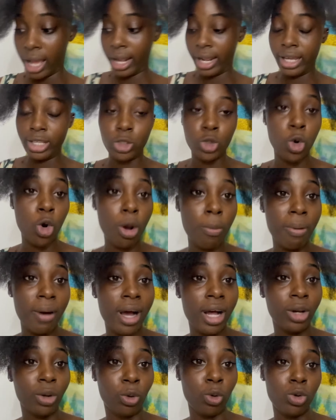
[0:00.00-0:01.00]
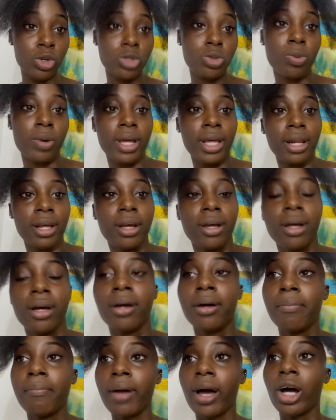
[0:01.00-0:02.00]
let's hope all goes well.
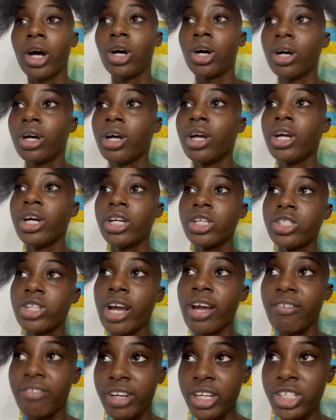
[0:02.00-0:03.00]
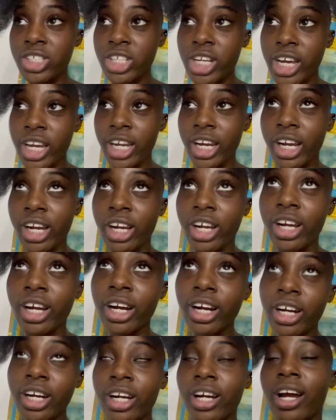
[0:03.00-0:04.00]
I'm gonna try to finish the
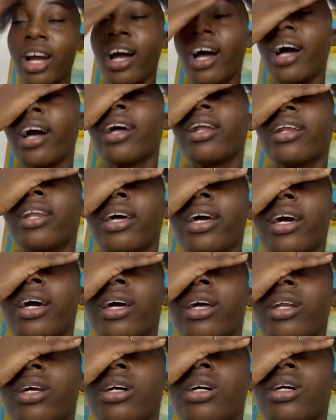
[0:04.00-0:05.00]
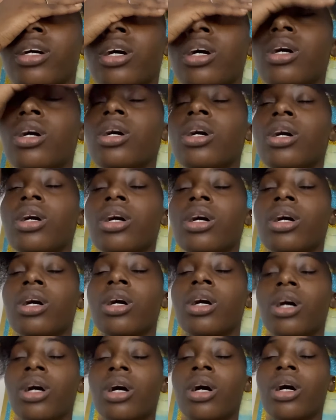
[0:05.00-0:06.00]
hair and then
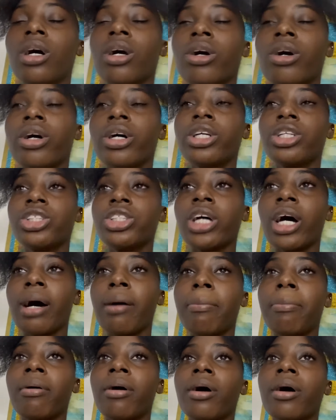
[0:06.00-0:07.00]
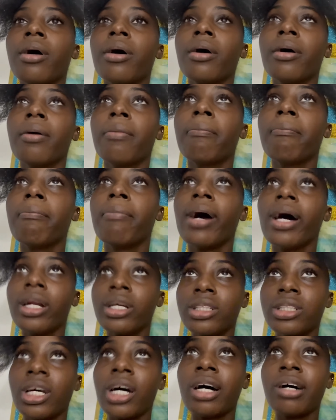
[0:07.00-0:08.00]
go to the shop, buy the
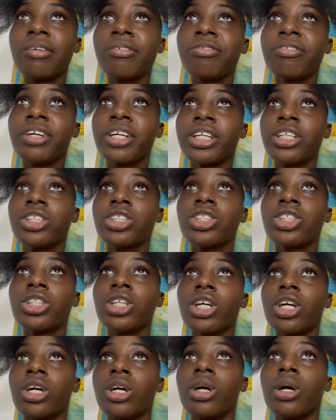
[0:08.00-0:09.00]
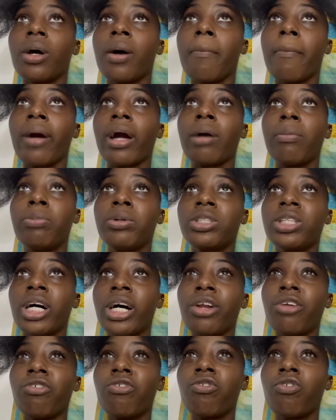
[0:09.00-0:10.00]
saltfish. I'm gonna put
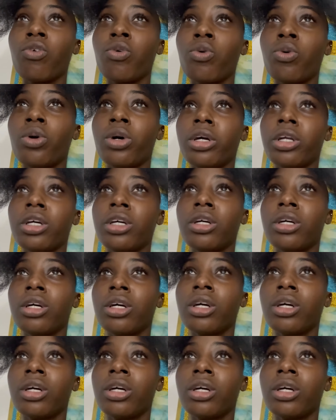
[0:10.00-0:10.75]
on the food,